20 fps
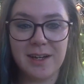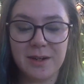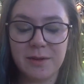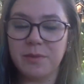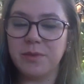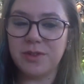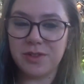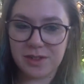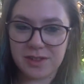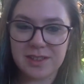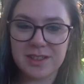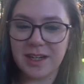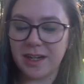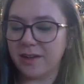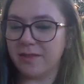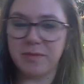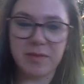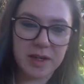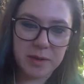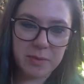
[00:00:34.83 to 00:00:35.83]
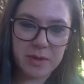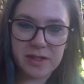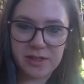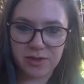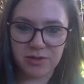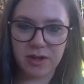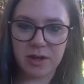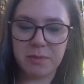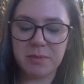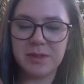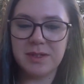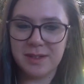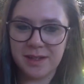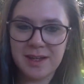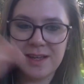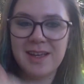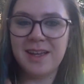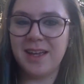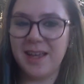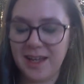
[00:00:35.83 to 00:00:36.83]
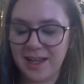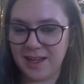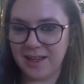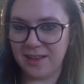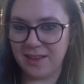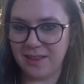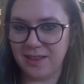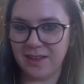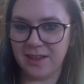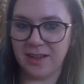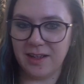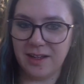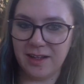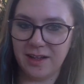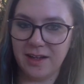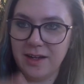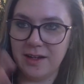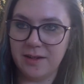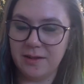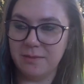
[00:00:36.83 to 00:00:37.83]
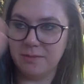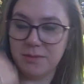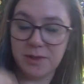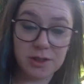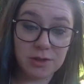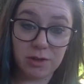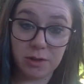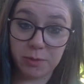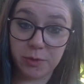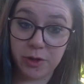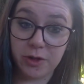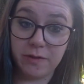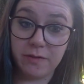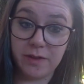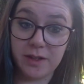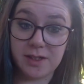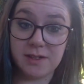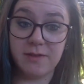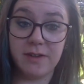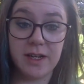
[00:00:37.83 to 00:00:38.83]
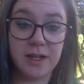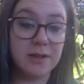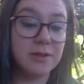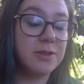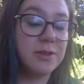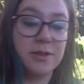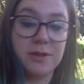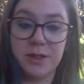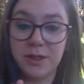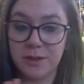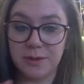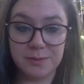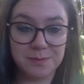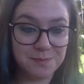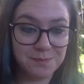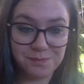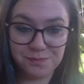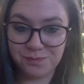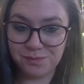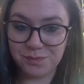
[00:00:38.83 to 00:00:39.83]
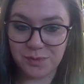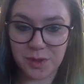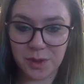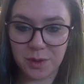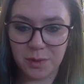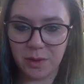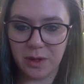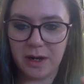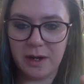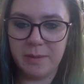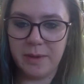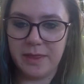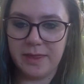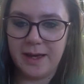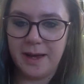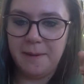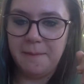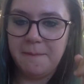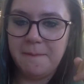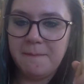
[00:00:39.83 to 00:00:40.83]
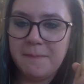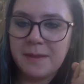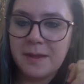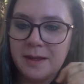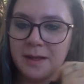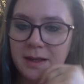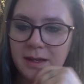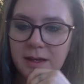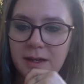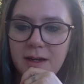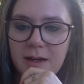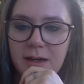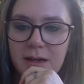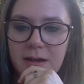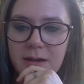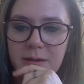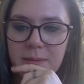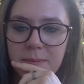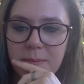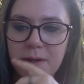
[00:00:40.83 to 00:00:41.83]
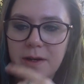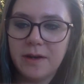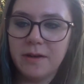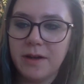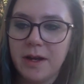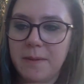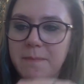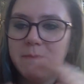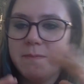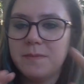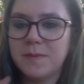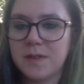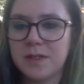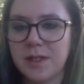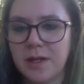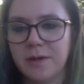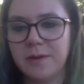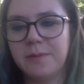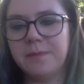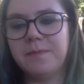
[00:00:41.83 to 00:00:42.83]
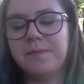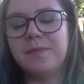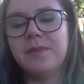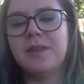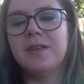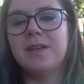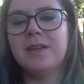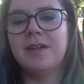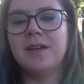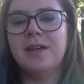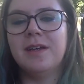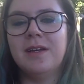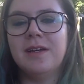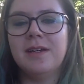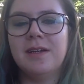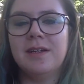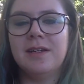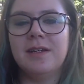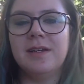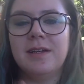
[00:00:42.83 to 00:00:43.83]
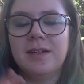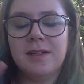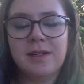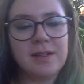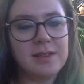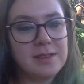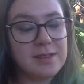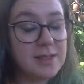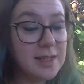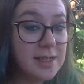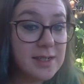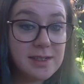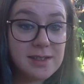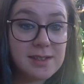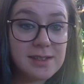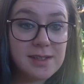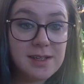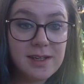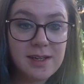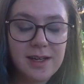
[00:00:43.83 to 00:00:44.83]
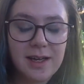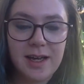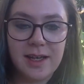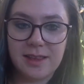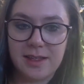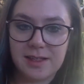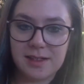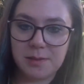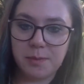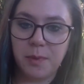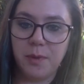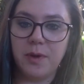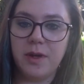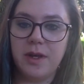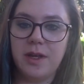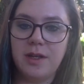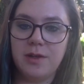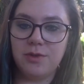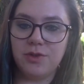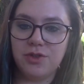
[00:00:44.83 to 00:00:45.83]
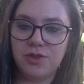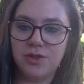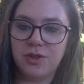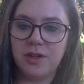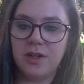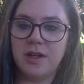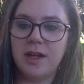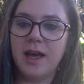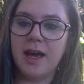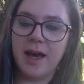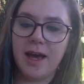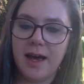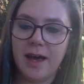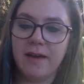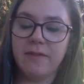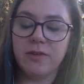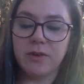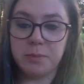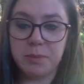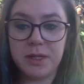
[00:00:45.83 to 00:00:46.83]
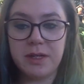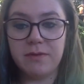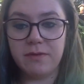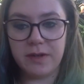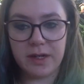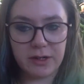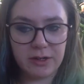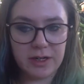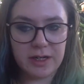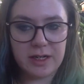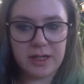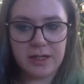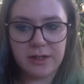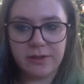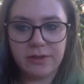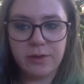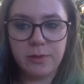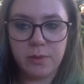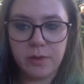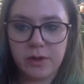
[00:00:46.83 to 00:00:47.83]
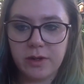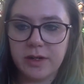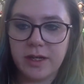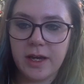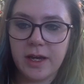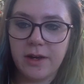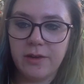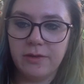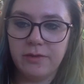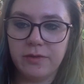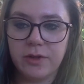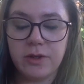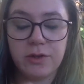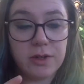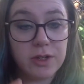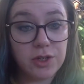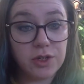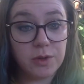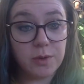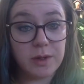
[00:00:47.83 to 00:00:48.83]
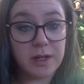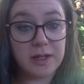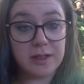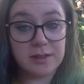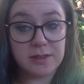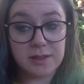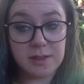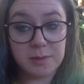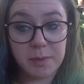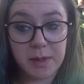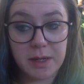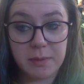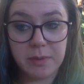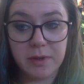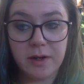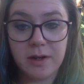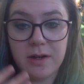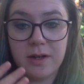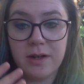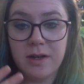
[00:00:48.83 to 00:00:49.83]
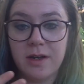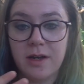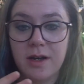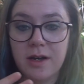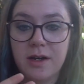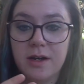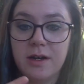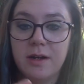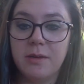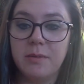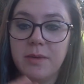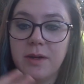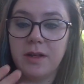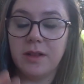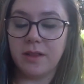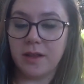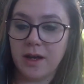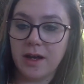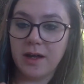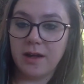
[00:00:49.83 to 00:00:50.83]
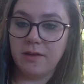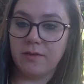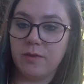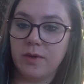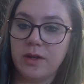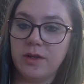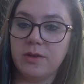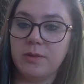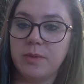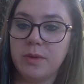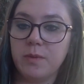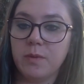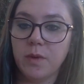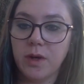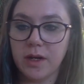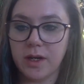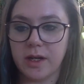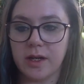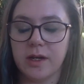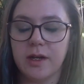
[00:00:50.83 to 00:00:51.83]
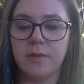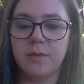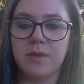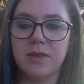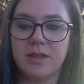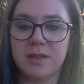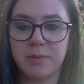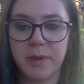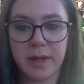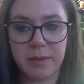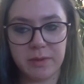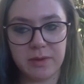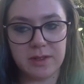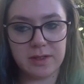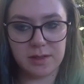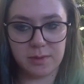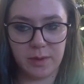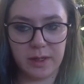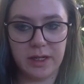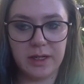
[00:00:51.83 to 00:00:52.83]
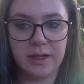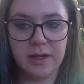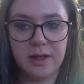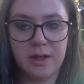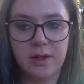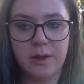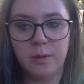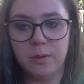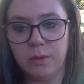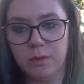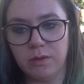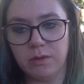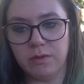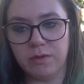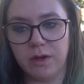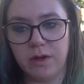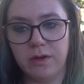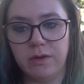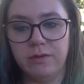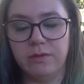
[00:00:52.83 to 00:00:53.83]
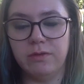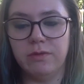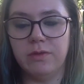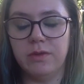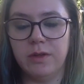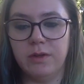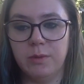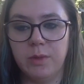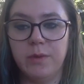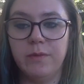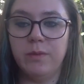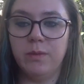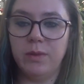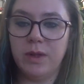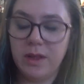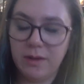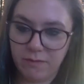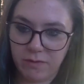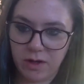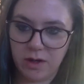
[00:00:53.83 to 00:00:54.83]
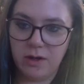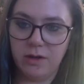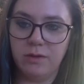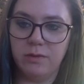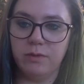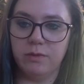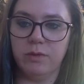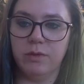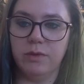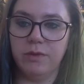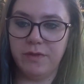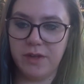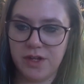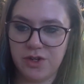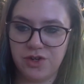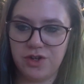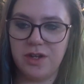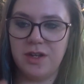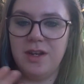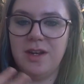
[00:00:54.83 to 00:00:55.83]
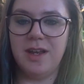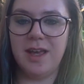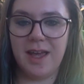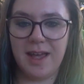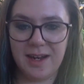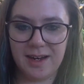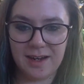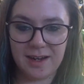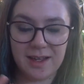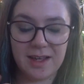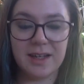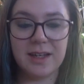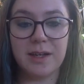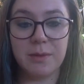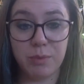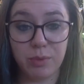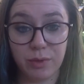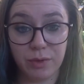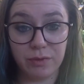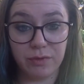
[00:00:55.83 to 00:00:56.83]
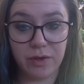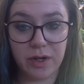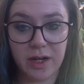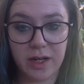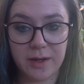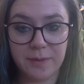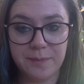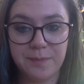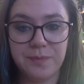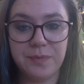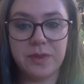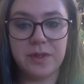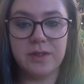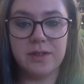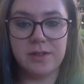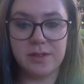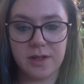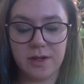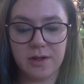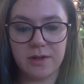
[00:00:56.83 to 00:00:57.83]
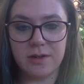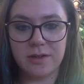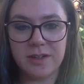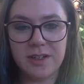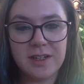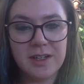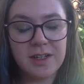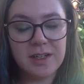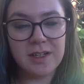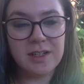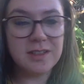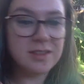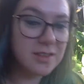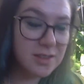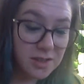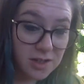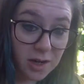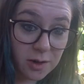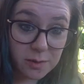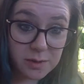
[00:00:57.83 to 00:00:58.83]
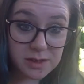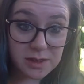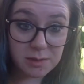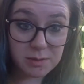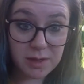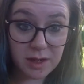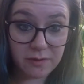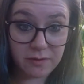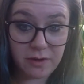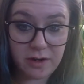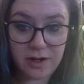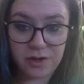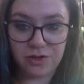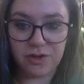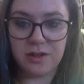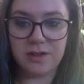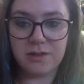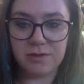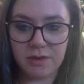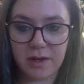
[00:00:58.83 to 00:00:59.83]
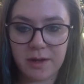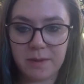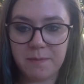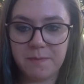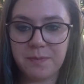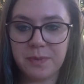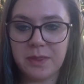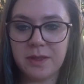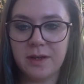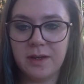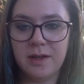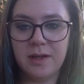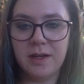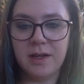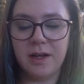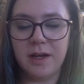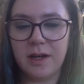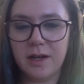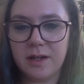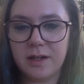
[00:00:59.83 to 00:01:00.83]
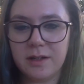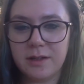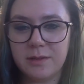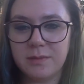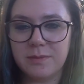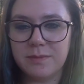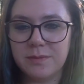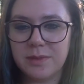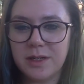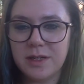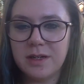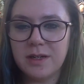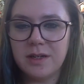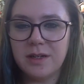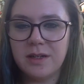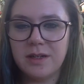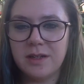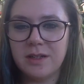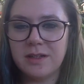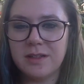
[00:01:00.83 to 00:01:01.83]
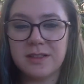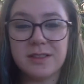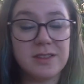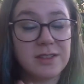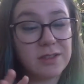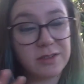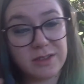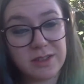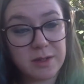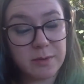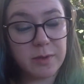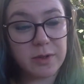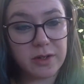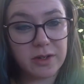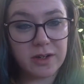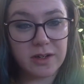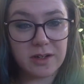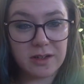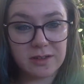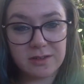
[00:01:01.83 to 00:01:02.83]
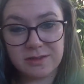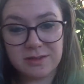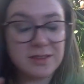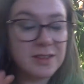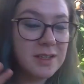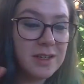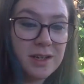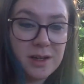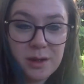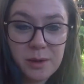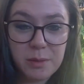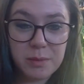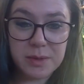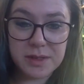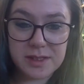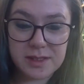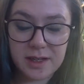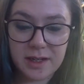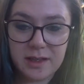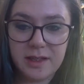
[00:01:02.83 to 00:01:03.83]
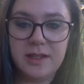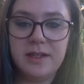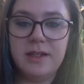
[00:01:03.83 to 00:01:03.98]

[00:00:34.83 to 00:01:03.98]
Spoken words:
which is kind of like my script, in the description of this video, so don't worry about that. Alright, so since at this point you should have or be very near the word count for your issue analysis paper, a lot of what you'll be working on with this paper this week will involve revision, editing, and proofreading. So start with some definitions, right? Because they're similar but slightly